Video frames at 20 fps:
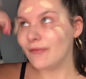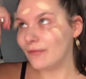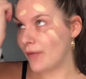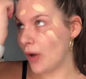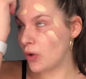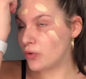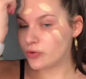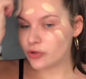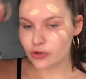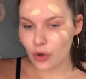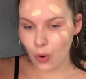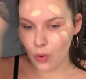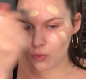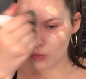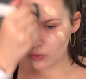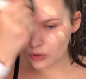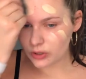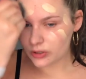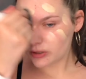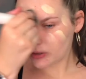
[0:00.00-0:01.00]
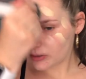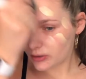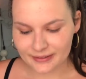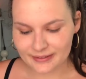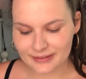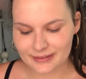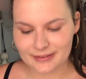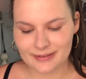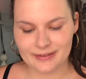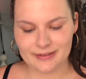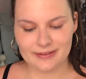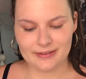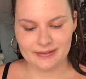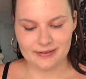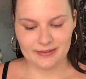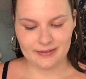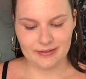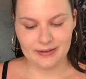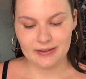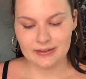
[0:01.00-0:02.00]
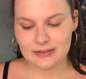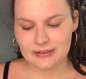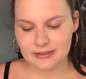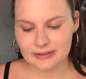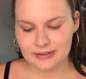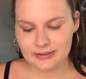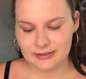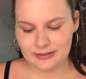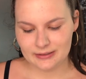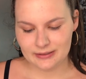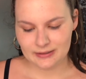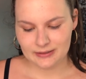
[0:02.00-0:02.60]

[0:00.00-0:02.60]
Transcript: For show. Next is this concealer.